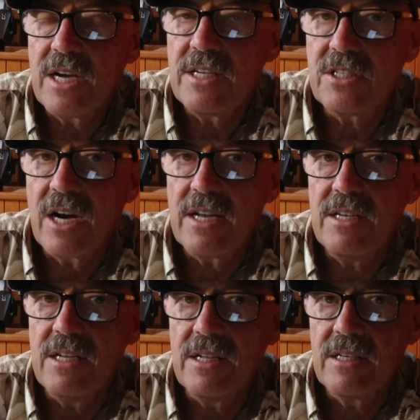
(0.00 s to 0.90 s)
I
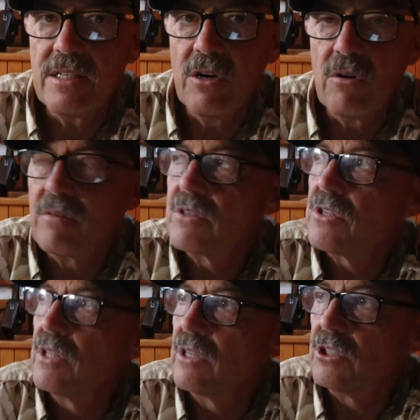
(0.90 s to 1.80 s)
decided to go over
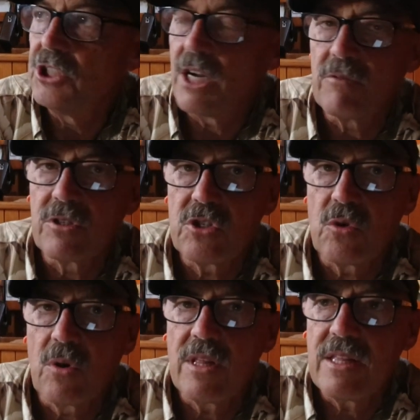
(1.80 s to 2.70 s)
to the little general
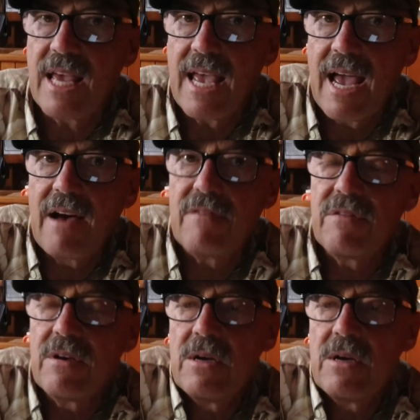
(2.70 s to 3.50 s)
store that they have